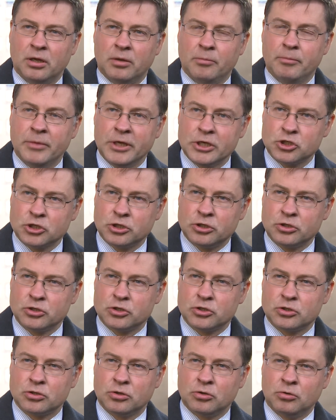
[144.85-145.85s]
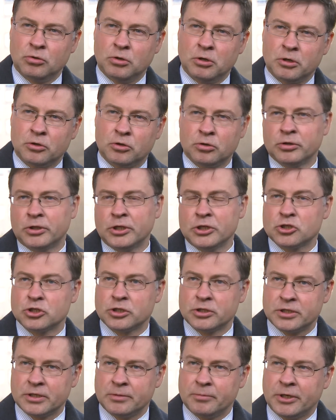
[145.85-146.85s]
measures or
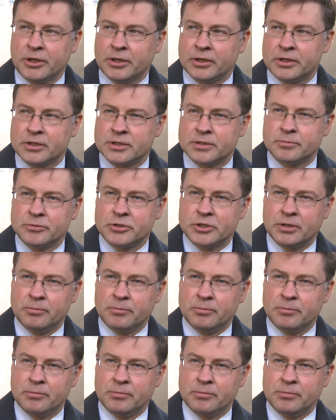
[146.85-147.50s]
contingency mechanisms